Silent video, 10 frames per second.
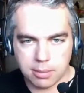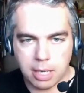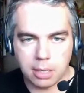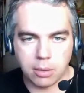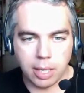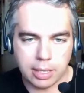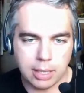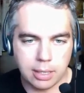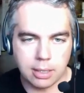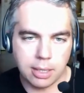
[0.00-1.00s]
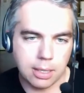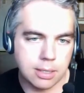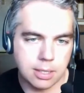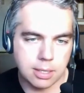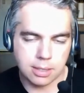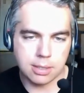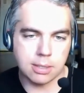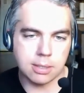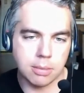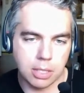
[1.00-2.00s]
How do I get into the
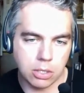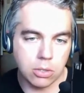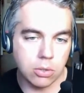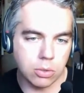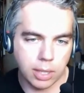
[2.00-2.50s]
system that you